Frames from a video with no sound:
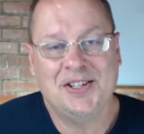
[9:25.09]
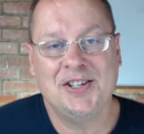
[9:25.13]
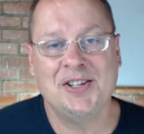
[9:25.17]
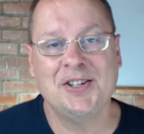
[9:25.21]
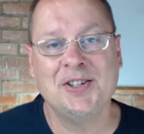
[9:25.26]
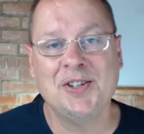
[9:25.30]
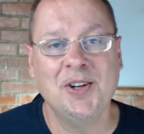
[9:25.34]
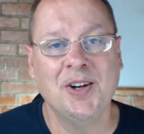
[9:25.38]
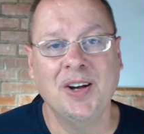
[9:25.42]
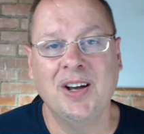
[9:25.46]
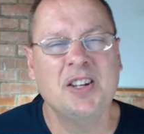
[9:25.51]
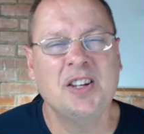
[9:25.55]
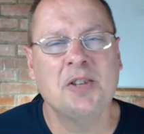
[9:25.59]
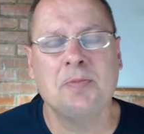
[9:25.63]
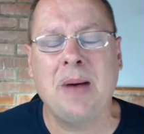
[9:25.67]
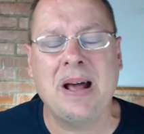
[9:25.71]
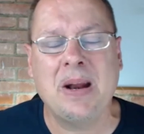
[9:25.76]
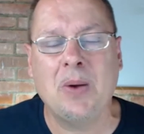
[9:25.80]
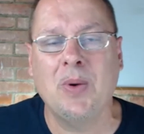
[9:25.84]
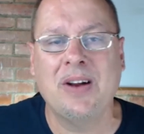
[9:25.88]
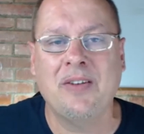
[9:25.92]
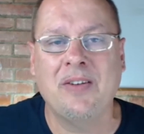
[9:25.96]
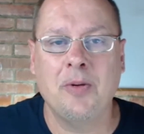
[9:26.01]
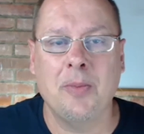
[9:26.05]
this is good, in
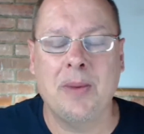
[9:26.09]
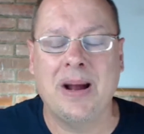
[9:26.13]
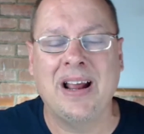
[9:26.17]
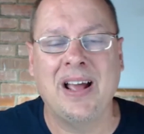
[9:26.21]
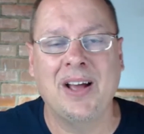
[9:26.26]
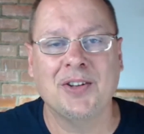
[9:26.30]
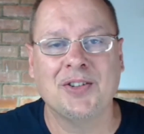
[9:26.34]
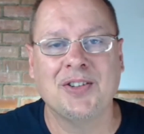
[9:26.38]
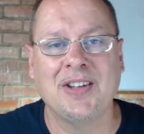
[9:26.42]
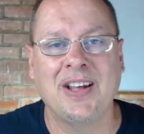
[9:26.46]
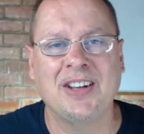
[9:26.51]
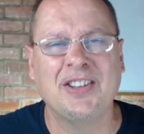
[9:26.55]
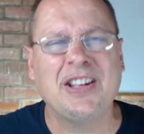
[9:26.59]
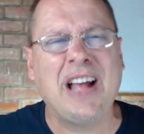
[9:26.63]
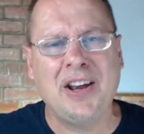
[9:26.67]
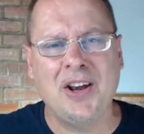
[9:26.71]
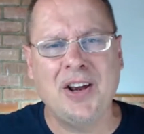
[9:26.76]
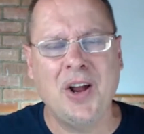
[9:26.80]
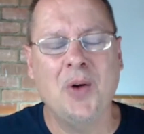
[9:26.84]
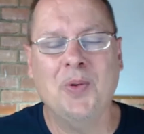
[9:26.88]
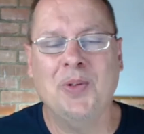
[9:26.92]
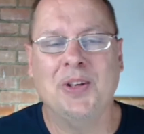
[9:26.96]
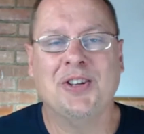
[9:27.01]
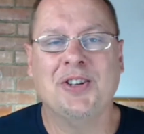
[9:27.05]
spite of what everybody else
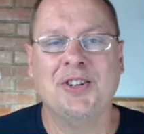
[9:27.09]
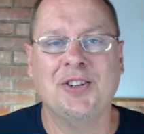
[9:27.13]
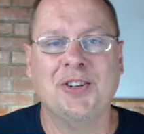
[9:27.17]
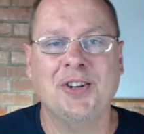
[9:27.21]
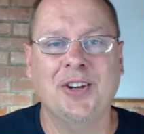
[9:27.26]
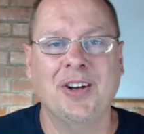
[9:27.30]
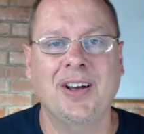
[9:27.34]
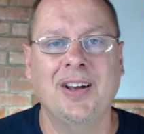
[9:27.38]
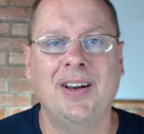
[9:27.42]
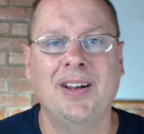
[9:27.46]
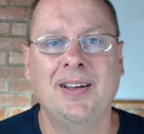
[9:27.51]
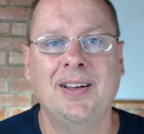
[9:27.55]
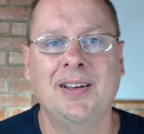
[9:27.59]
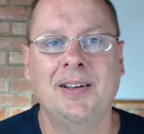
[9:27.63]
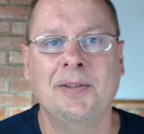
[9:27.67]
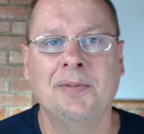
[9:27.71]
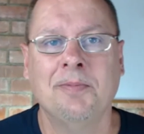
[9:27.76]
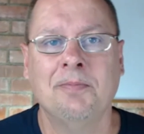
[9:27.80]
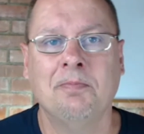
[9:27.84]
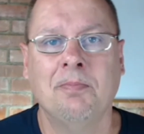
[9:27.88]
thinks. I know this is good.